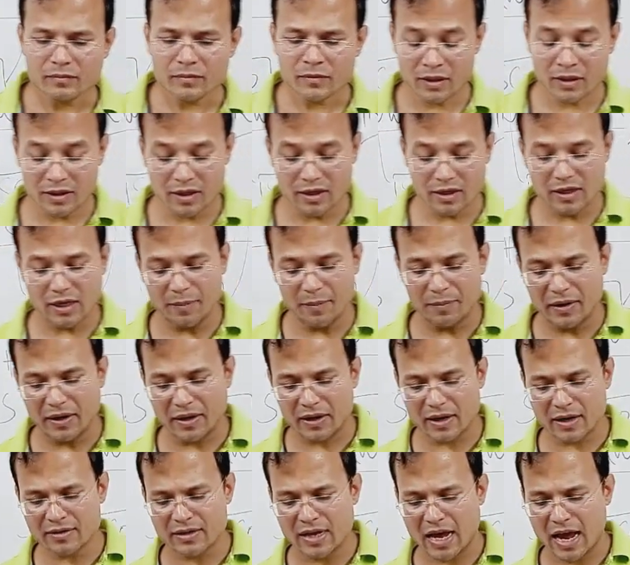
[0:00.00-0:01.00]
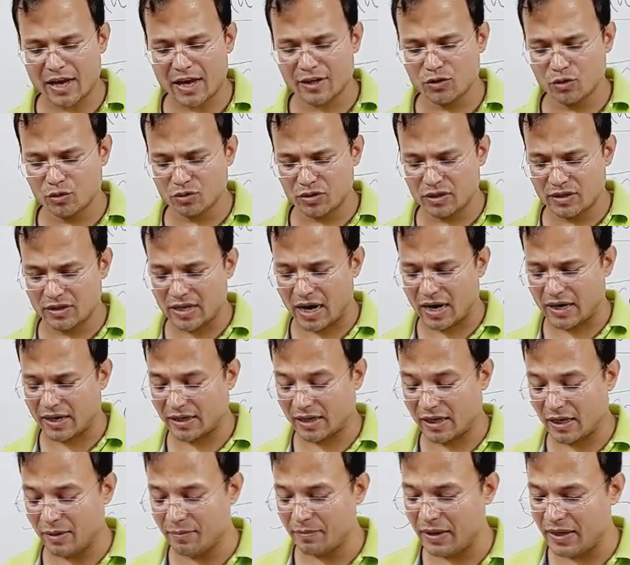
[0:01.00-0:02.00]
The term interest as used in the
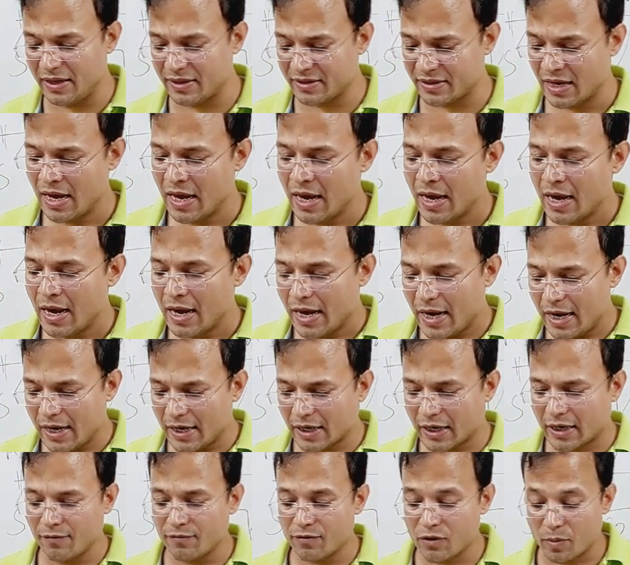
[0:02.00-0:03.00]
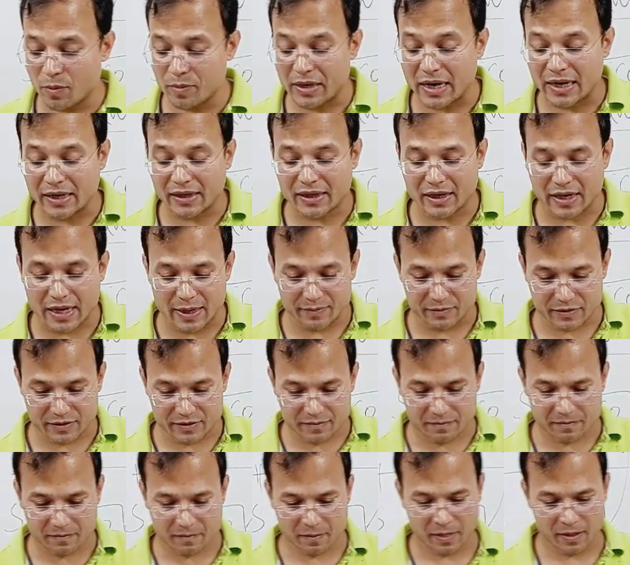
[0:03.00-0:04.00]
article means income from debt claims
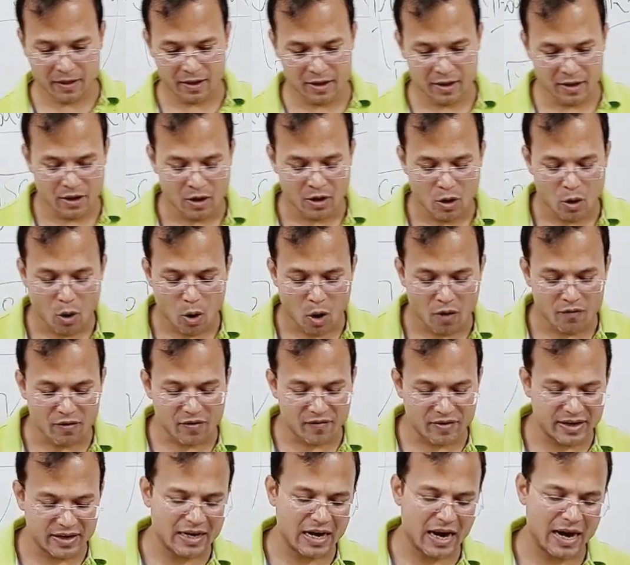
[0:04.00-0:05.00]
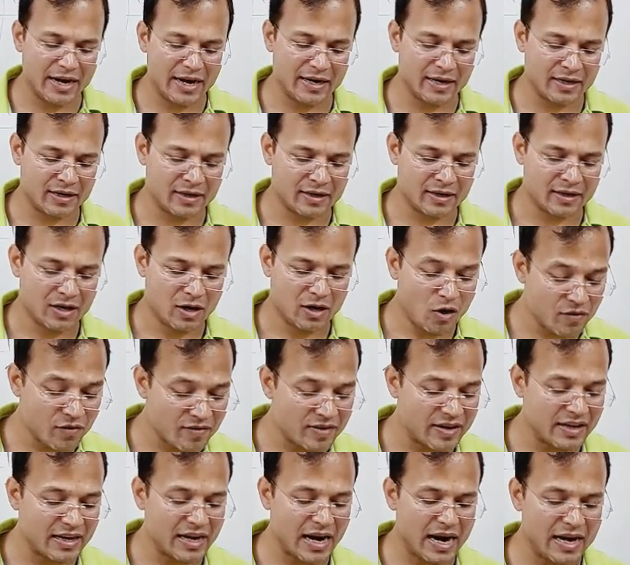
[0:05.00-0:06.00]
of every
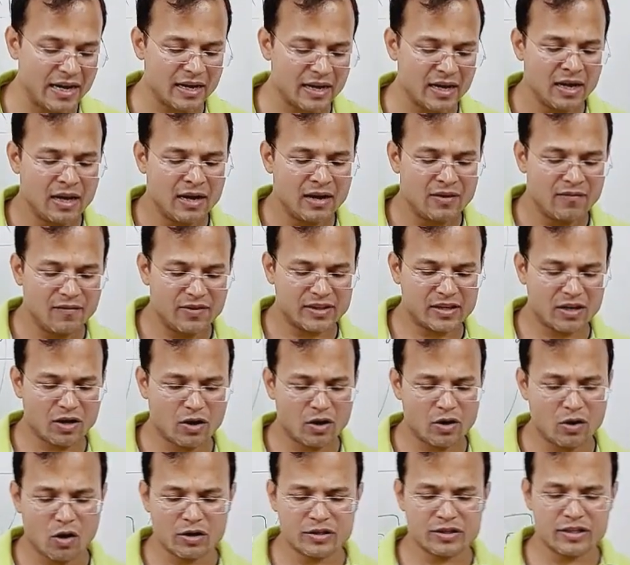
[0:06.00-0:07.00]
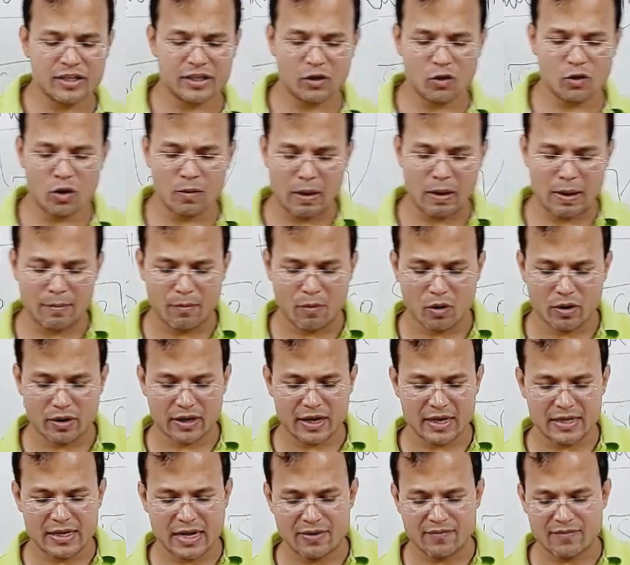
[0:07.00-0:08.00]
kind, whether or not secured by
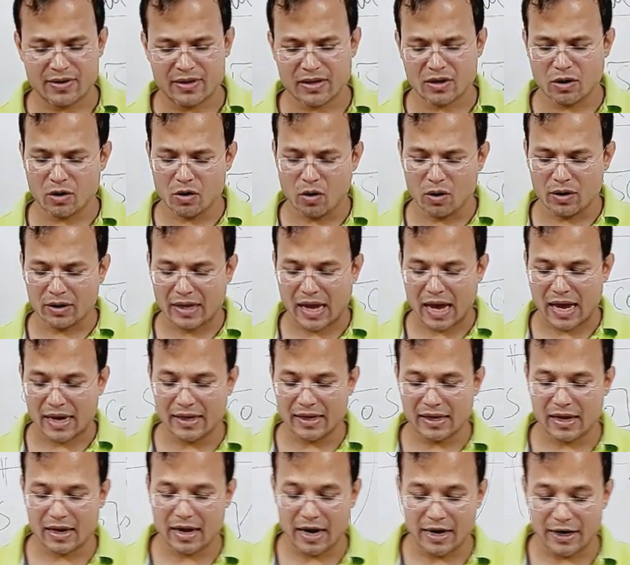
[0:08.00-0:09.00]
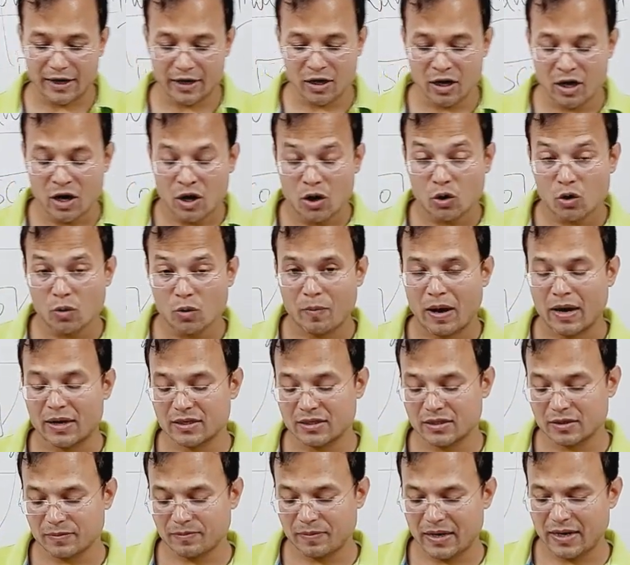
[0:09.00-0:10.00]
mortgage and whether or not carrying a right to
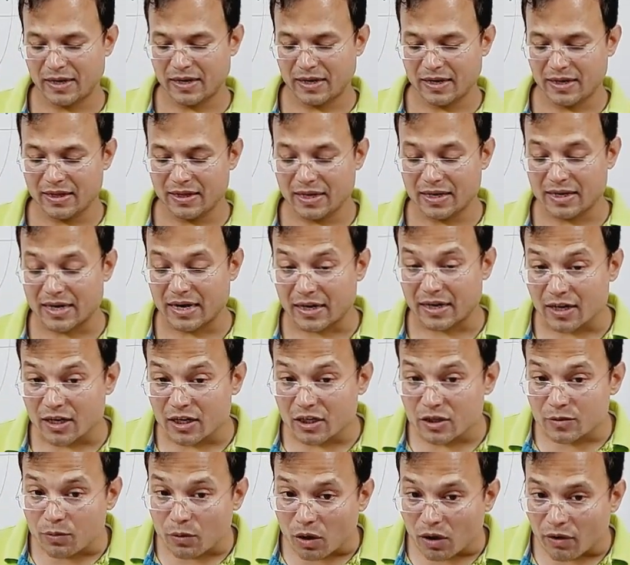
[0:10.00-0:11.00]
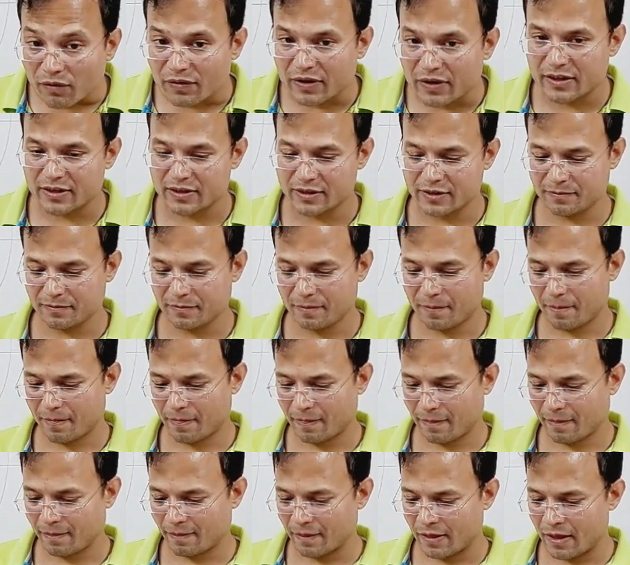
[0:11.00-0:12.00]
participate in the debtor's profits,
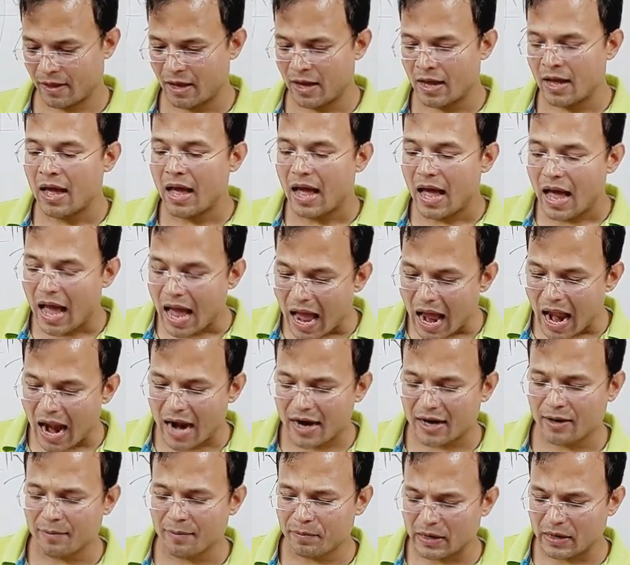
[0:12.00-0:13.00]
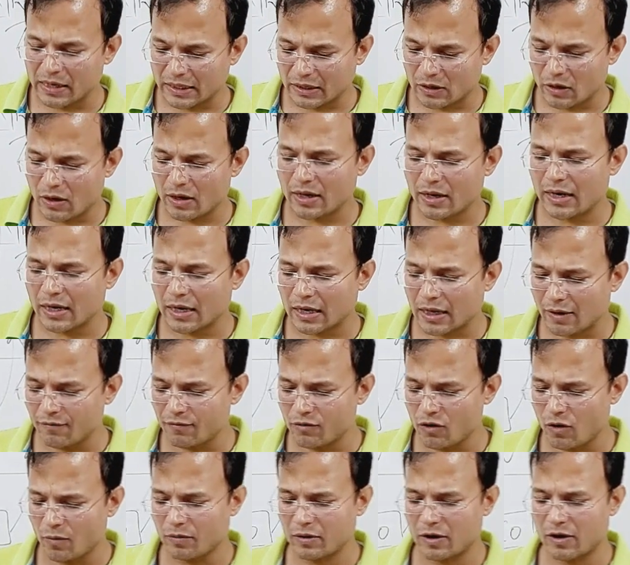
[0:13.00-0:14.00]
and in particular income
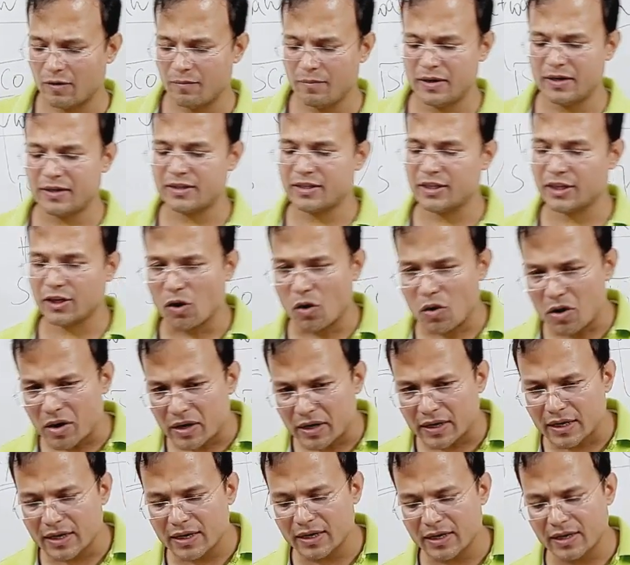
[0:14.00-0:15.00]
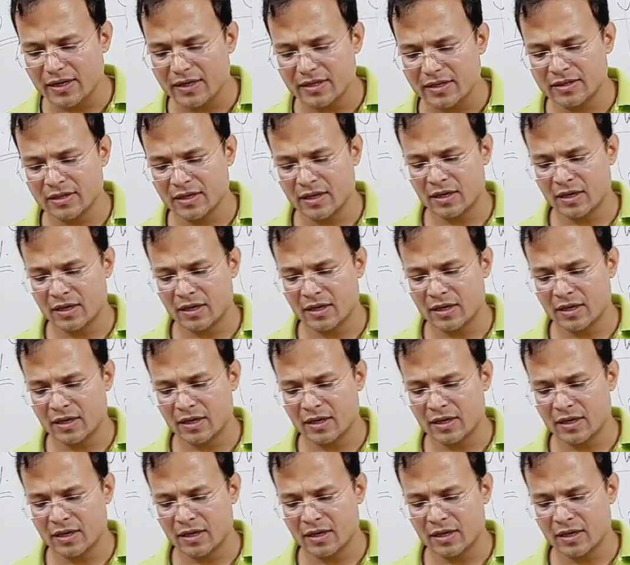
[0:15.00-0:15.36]
from government securities,